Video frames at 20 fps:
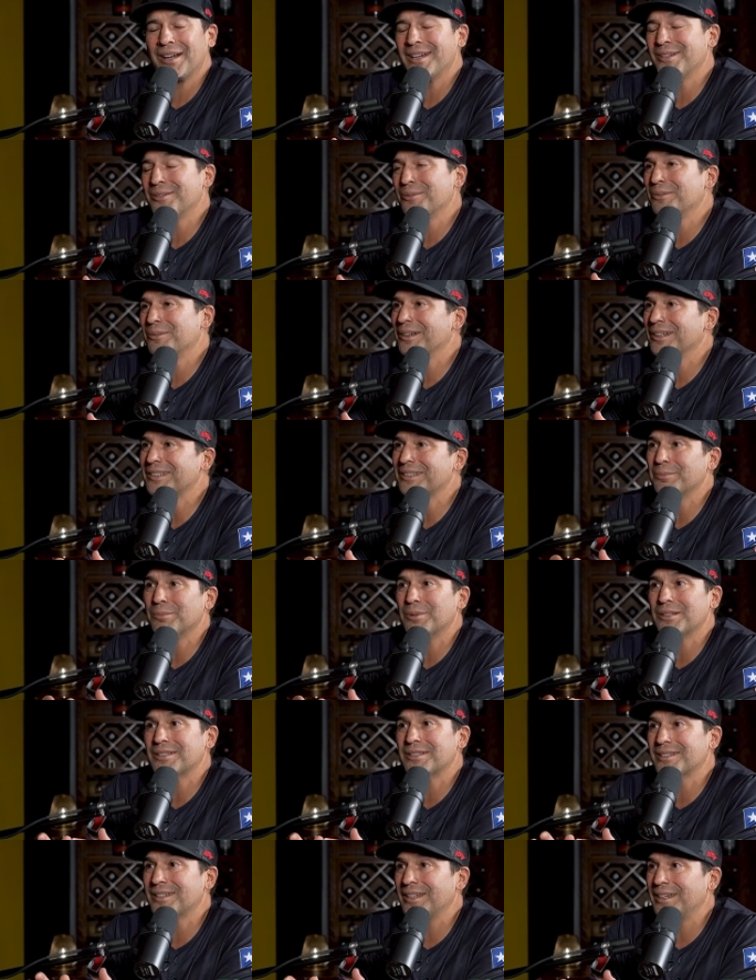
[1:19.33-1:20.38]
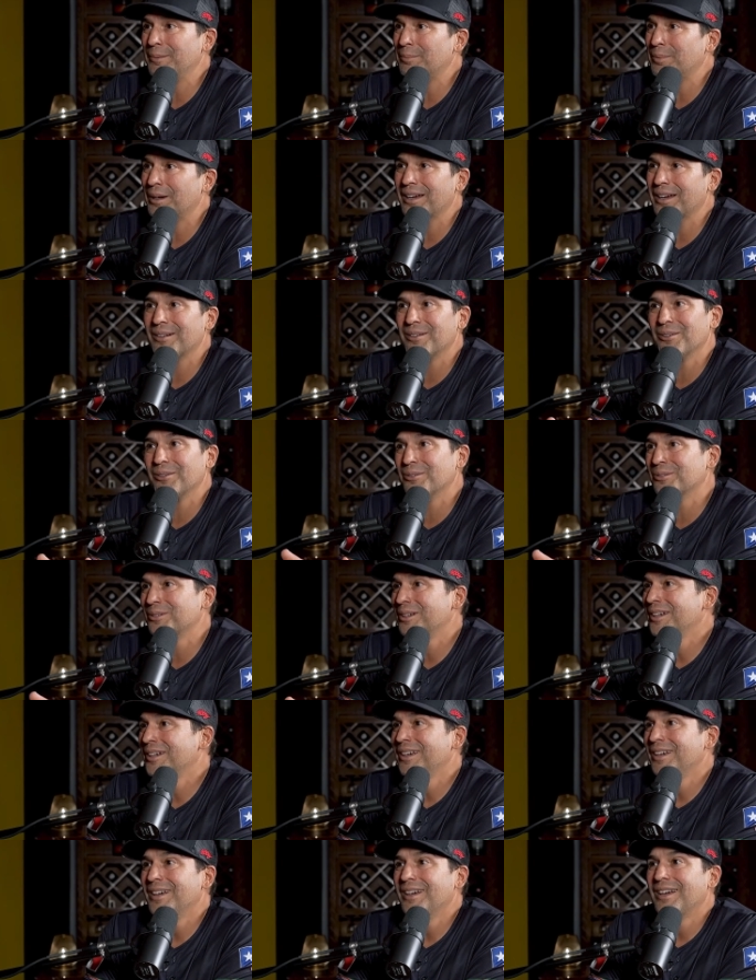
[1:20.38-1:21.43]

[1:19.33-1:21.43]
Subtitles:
I do nothing but sleep. I don't